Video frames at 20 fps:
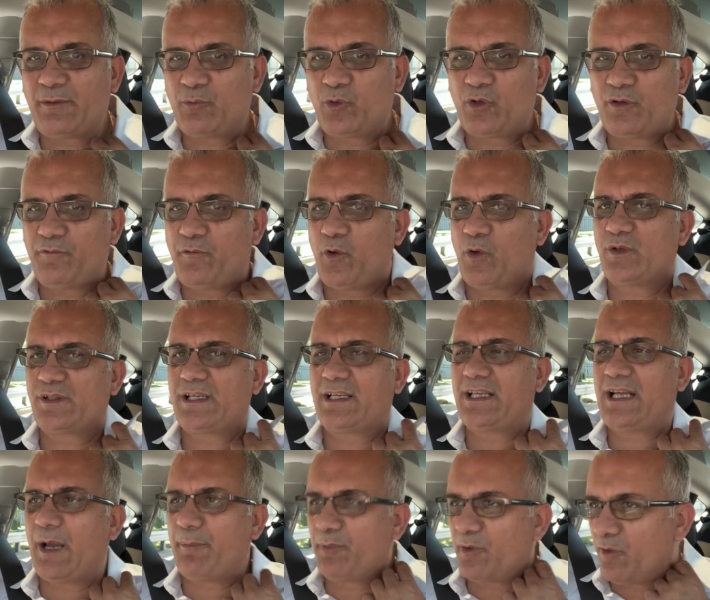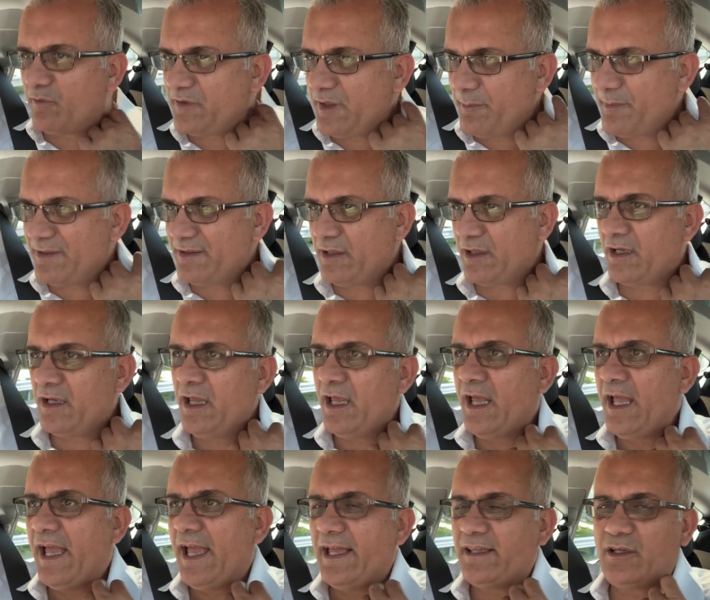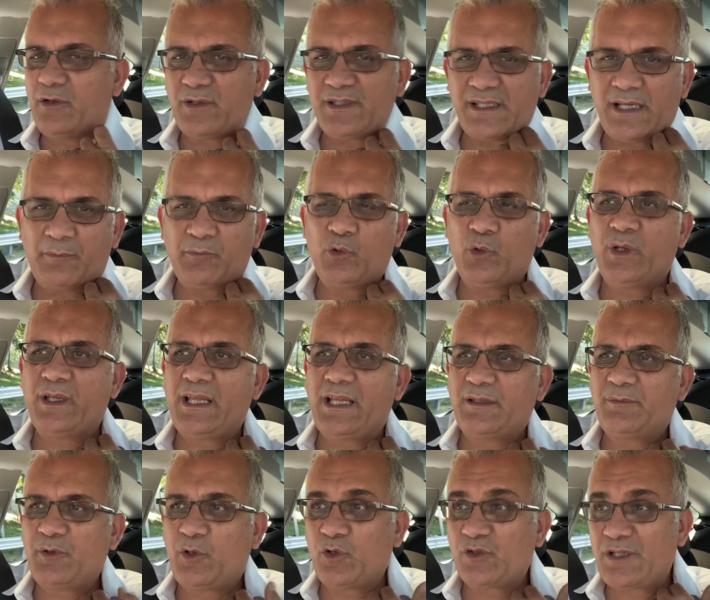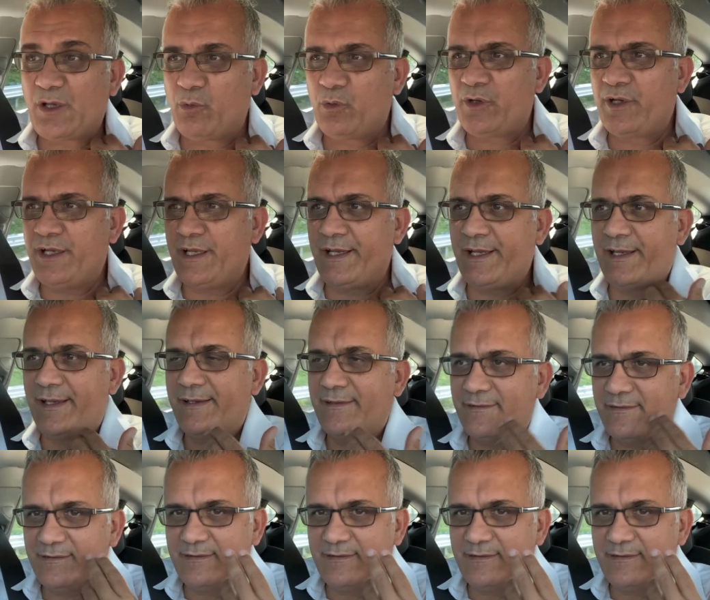I'm going to focus on a couple of them in there. And the reason I'm doing that is because I want to